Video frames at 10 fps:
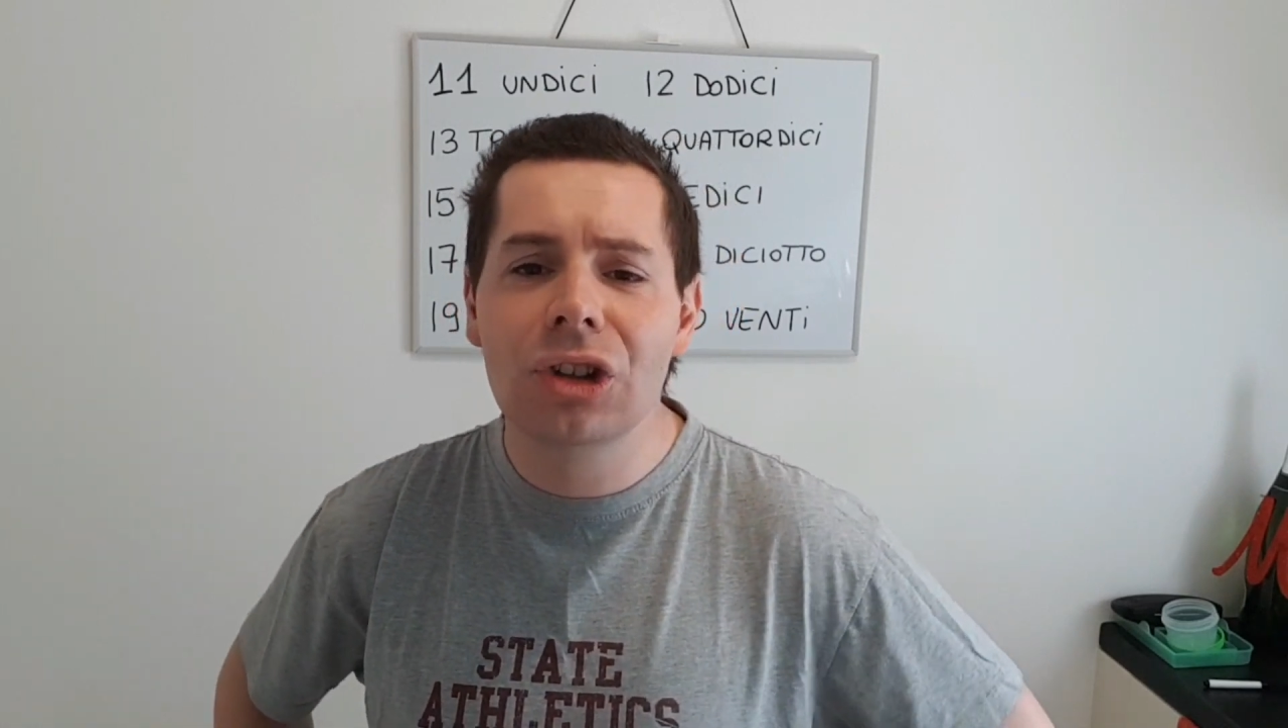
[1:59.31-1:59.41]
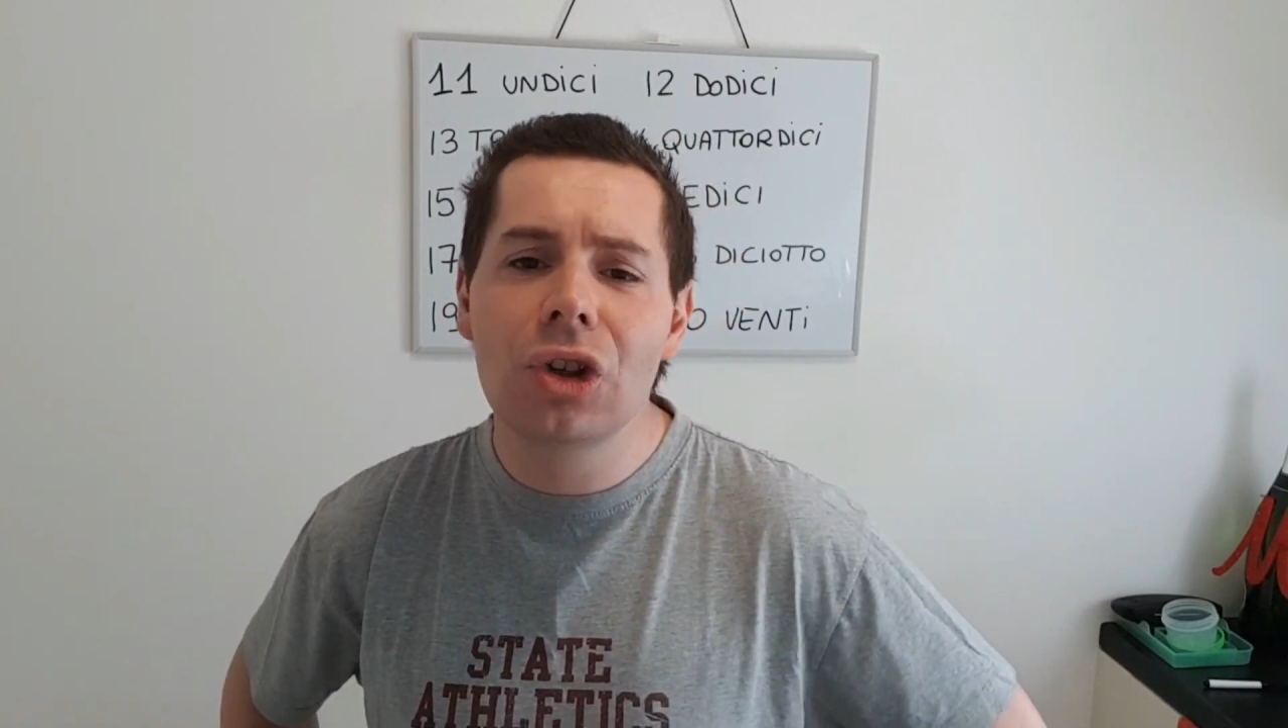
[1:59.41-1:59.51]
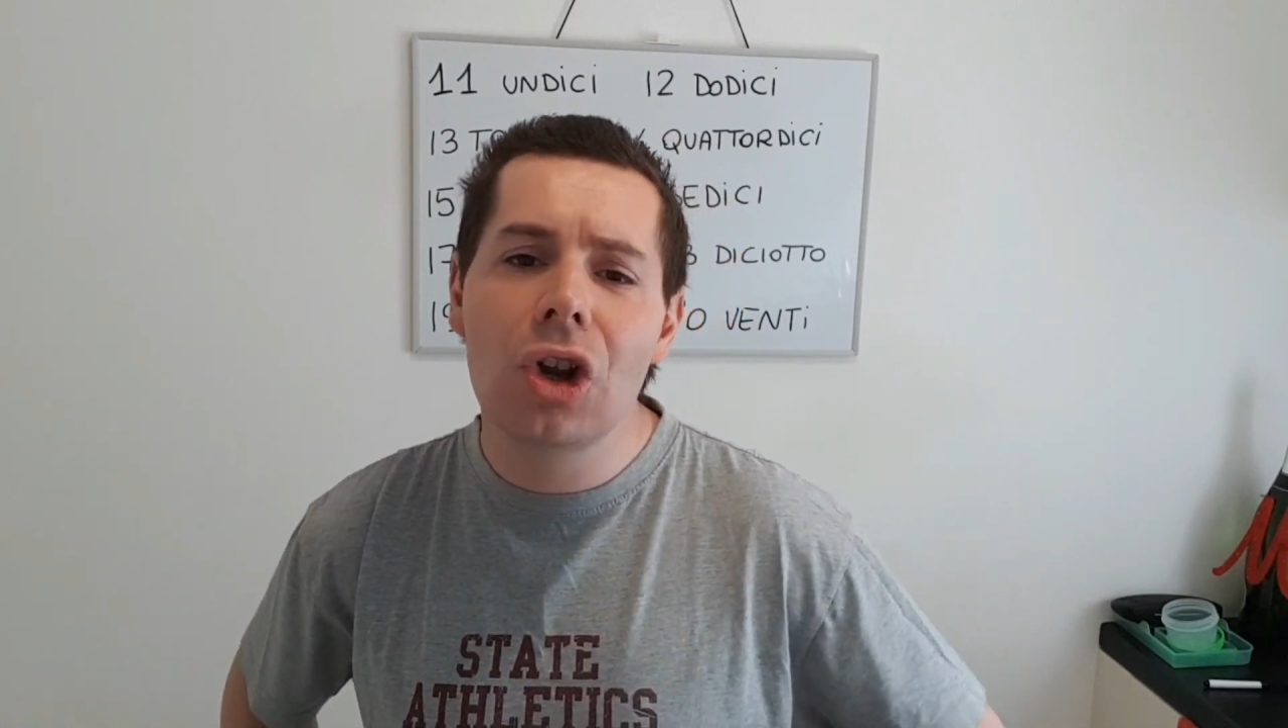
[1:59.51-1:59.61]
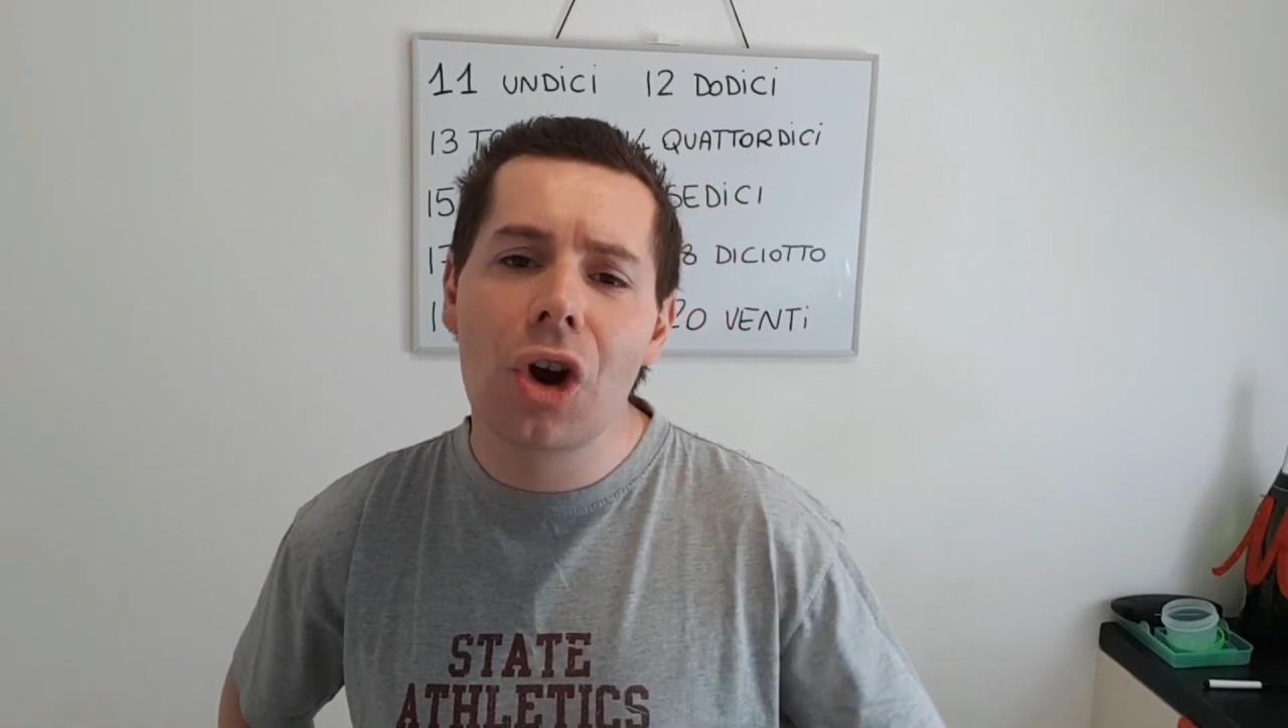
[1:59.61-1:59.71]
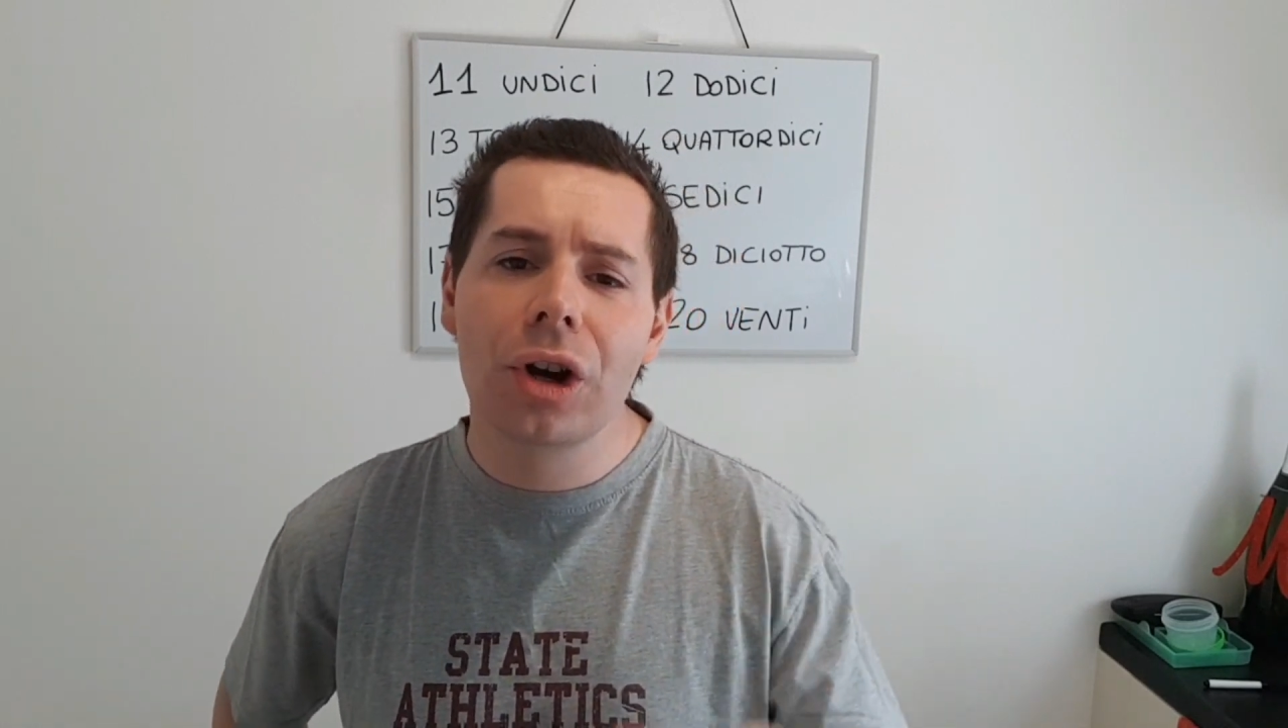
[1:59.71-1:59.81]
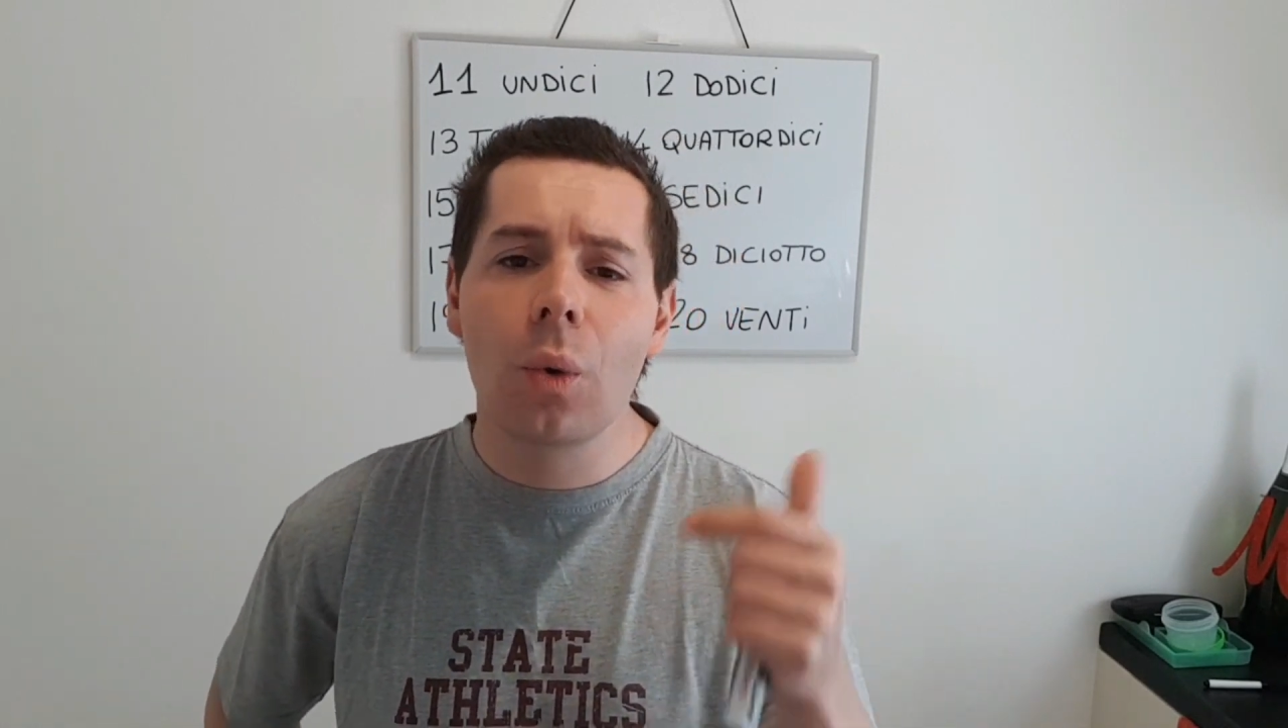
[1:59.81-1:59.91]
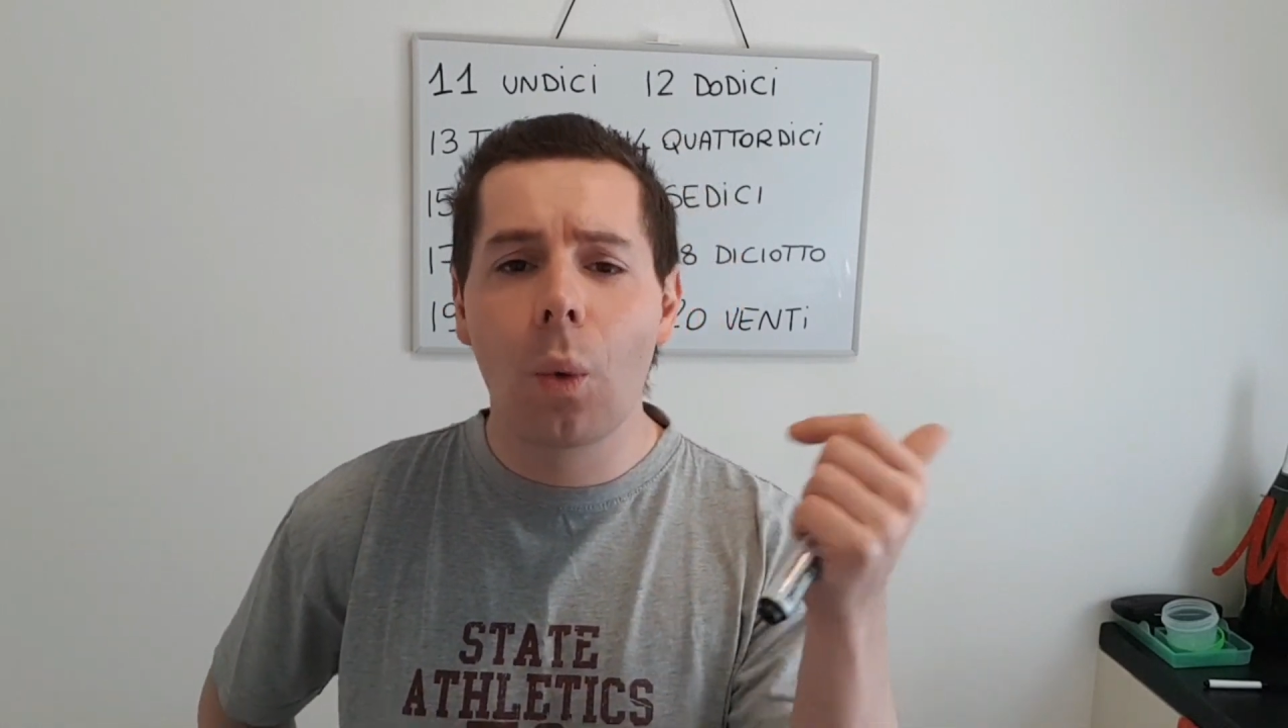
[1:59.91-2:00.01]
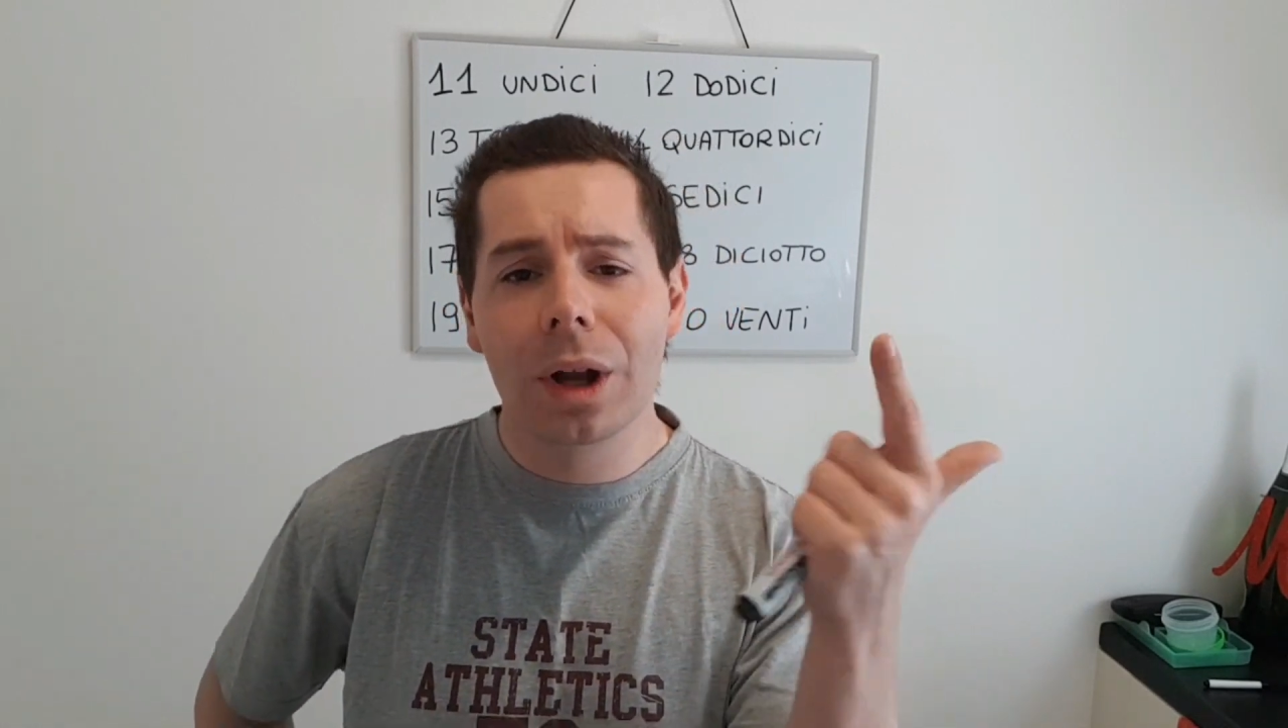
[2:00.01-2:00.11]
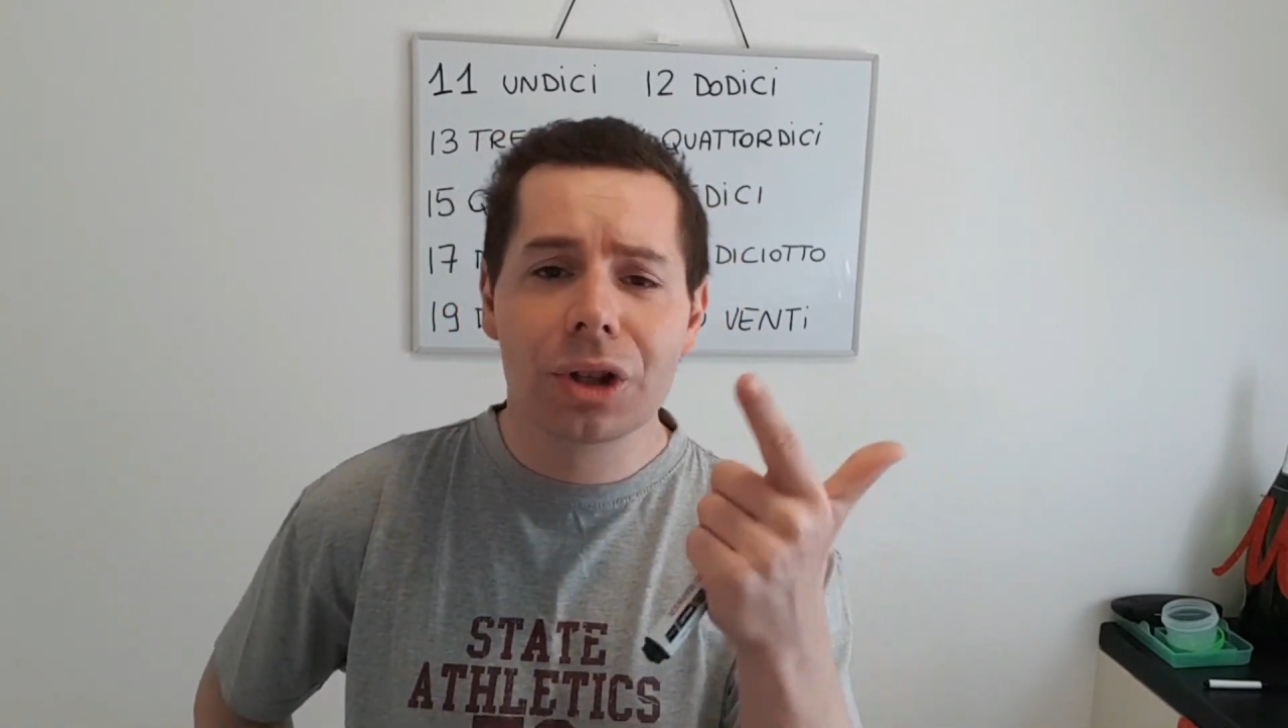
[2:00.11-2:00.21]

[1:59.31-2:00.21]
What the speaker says: to learn 1